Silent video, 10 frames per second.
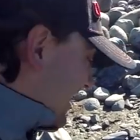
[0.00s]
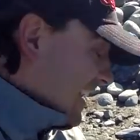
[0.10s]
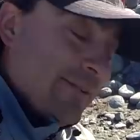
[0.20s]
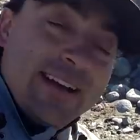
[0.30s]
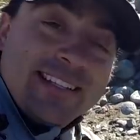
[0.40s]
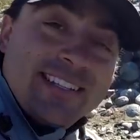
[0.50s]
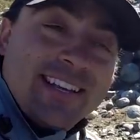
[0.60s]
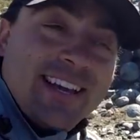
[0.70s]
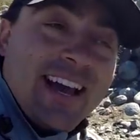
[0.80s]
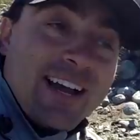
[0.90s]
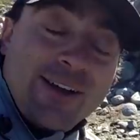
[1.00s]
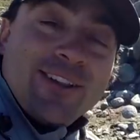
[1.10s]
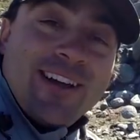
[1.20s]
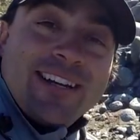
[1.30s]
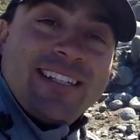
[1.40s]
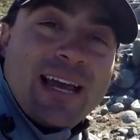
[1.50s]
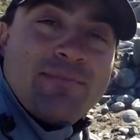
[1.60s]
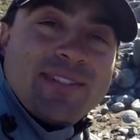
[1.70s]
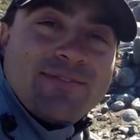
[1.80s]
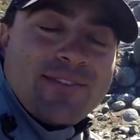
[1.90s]
Anyways, I got a lot of
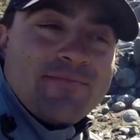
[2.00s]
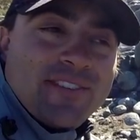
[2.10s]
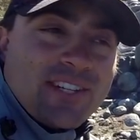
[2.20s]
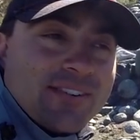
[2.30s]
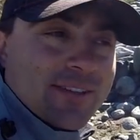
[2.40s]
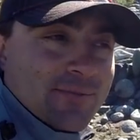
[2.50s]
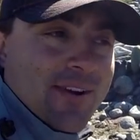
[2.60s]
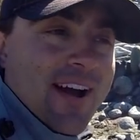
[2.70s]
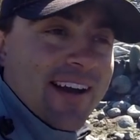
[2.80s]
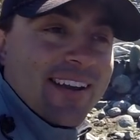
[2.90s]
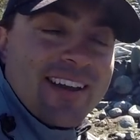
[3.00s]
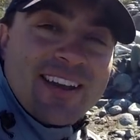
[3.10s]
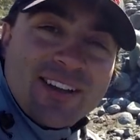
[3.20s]
tips from Fishing with Rod.